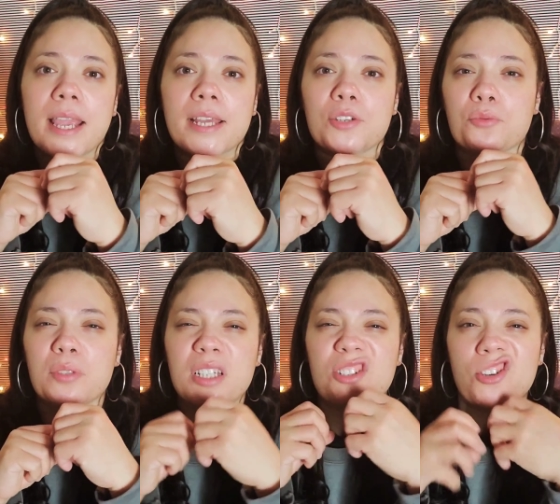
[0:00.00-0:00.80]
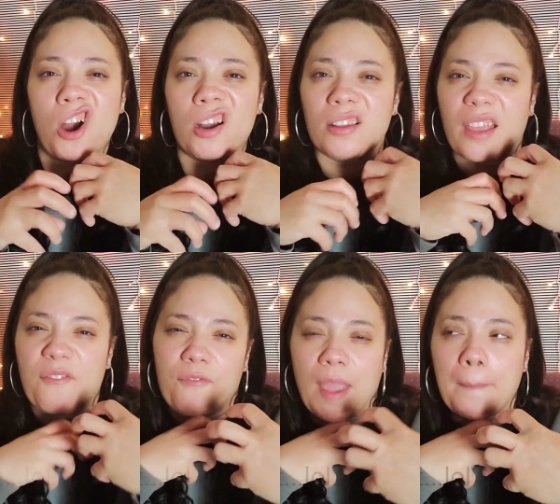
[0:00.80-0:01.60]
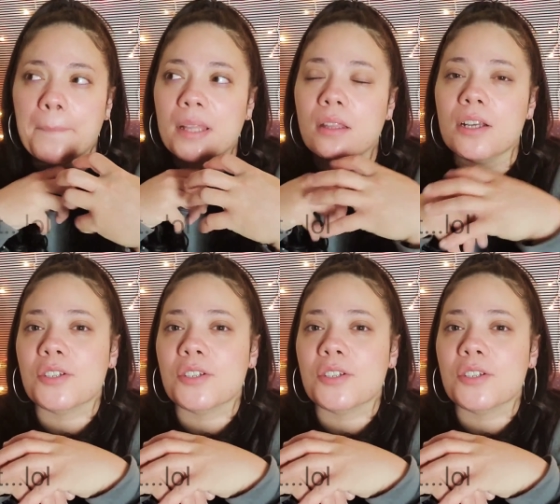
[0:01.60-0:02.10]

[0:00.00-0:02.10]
and a really dark like vampy look.